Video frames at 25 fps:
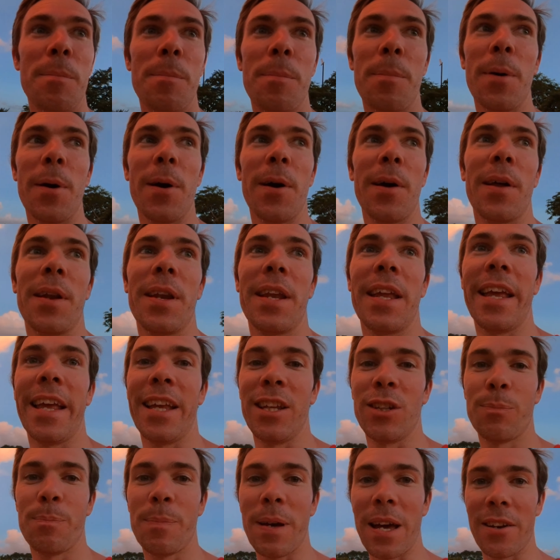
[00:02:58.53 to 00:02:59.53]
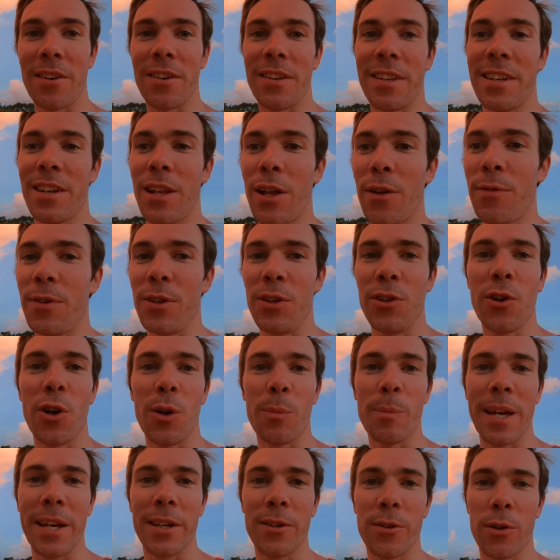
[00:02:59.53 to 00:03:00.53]
but it's better than nothing. You've got to
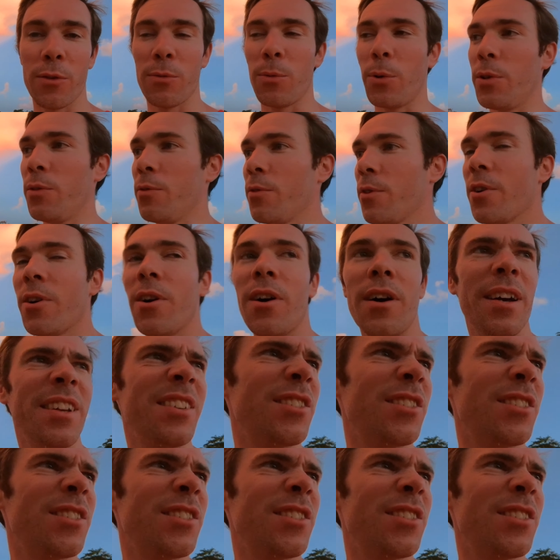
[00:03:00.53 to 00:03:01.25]
make do with what you've got.